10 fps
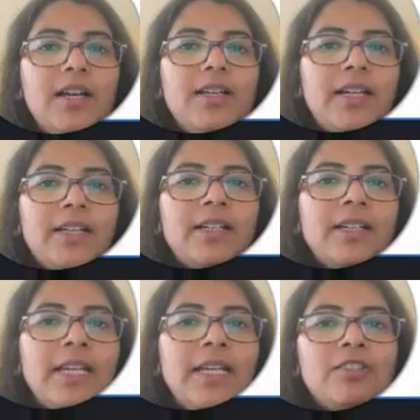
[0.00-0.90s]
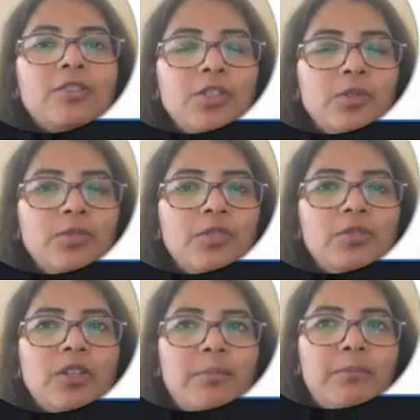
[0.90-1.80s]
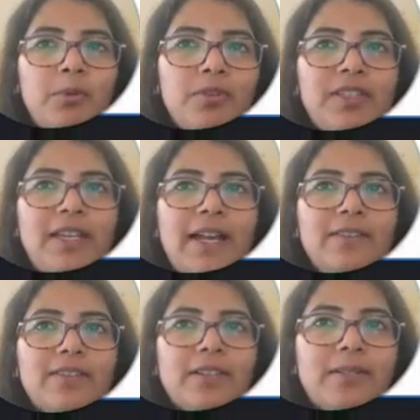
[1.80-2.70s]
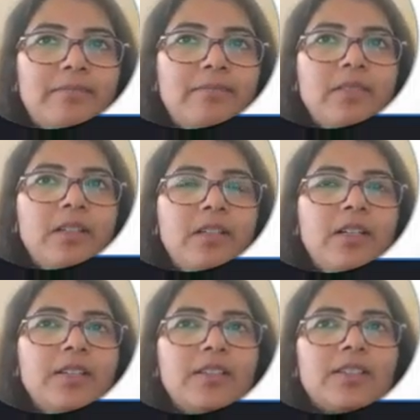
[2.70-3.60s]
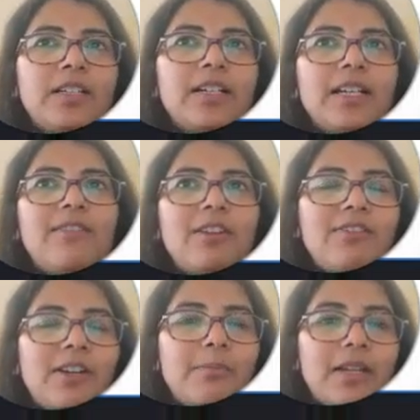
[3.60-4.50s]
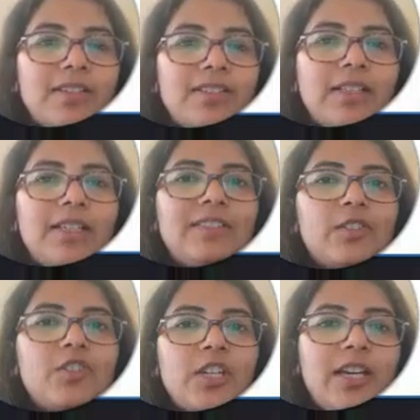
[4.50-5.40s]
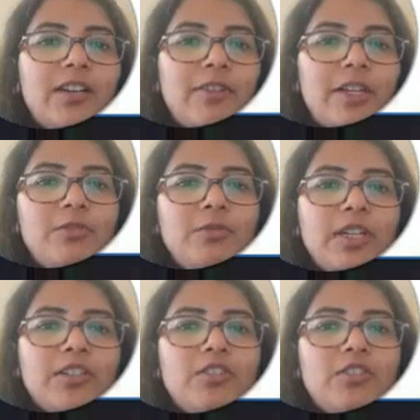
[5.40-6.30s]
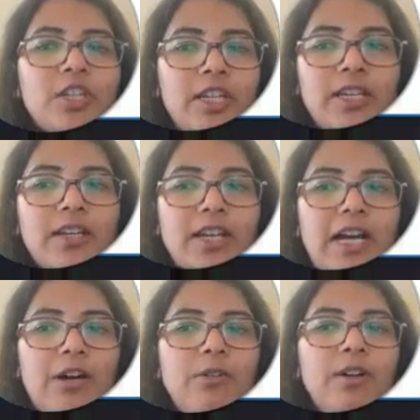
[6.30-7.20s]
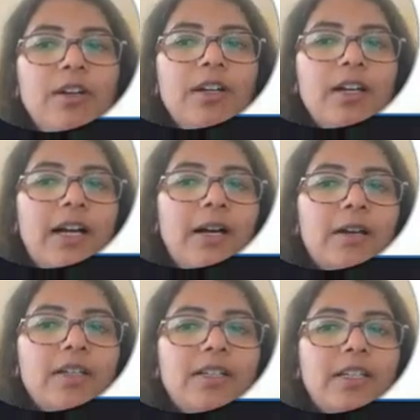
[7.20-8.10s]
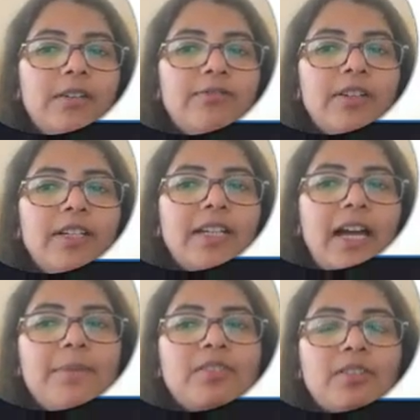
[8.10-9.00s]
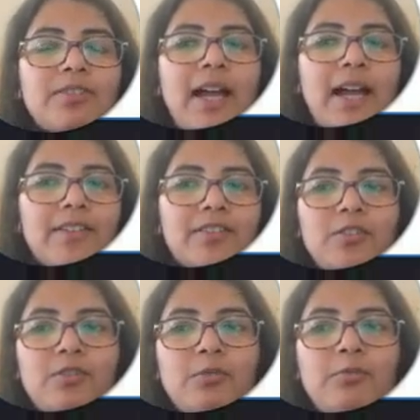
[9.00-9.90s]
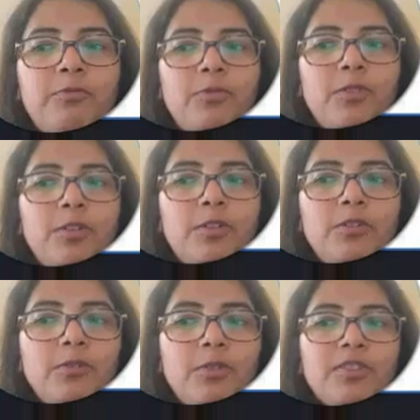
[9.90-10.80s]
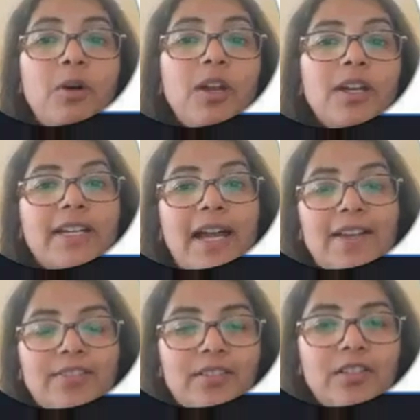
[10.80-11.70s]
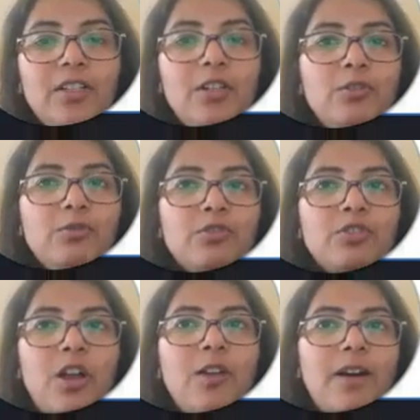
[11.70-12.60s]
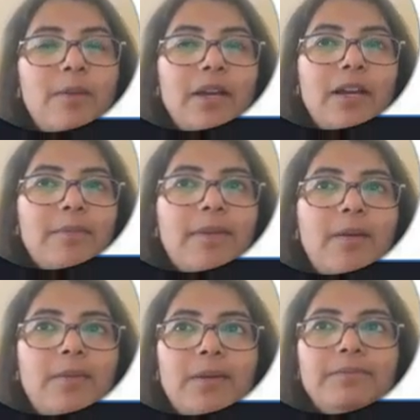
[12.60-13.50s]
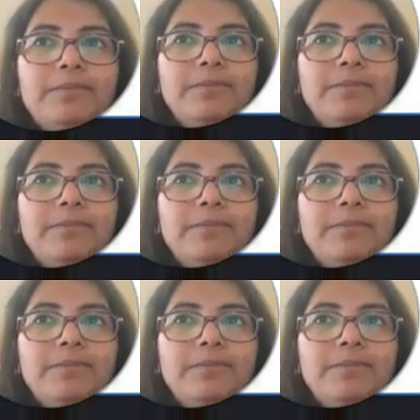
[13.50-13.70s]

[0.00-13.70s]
that it needs to use to compose the answer. The third level of complexity is a chain, where you can chain now different types of tasks to smaller tasks to solve a bigger problem.